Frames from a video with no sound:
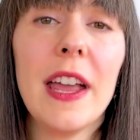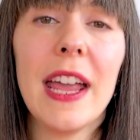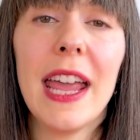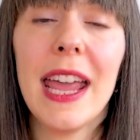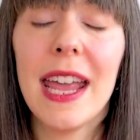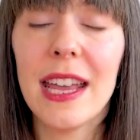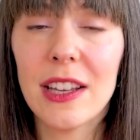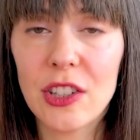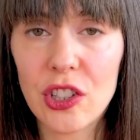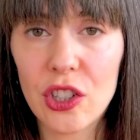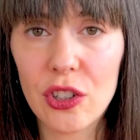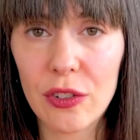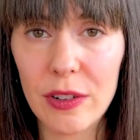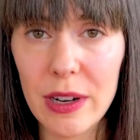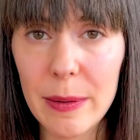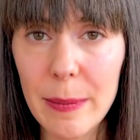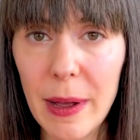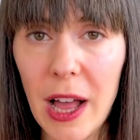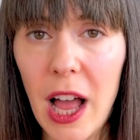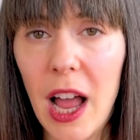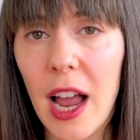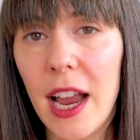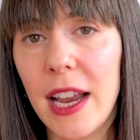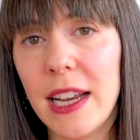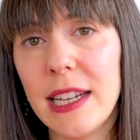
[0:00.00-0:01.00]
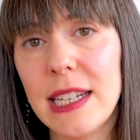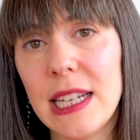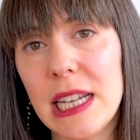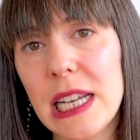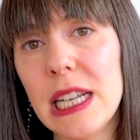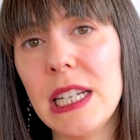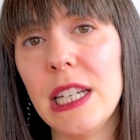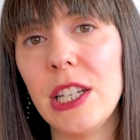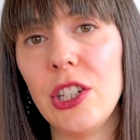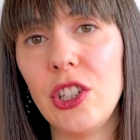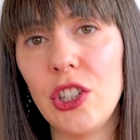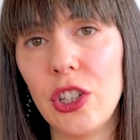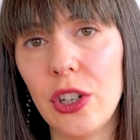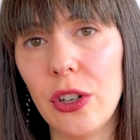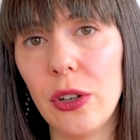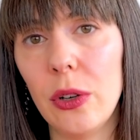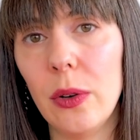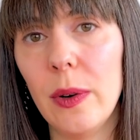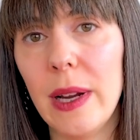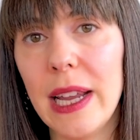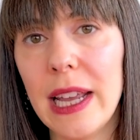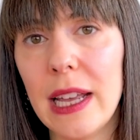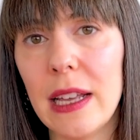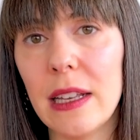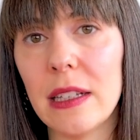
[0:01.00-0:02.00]
history behind
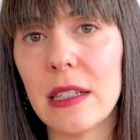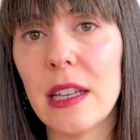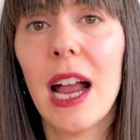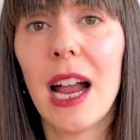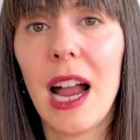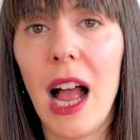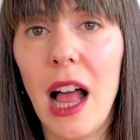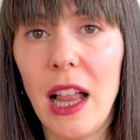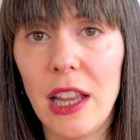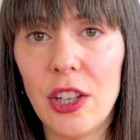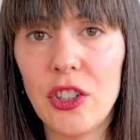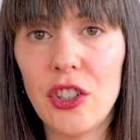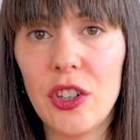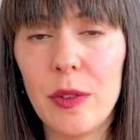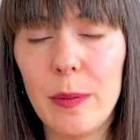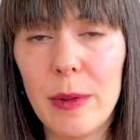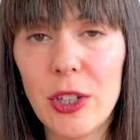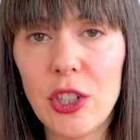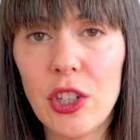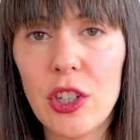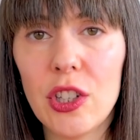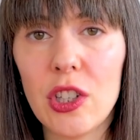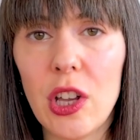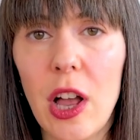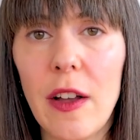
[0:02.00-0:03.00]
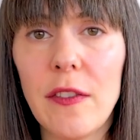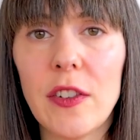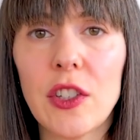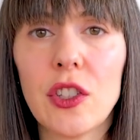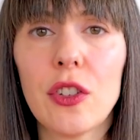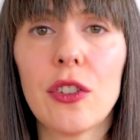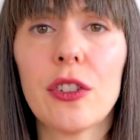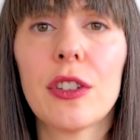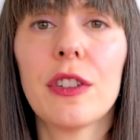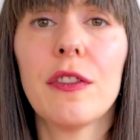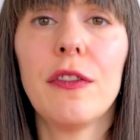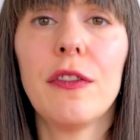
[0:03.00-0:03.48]
ED2 is college admissions officers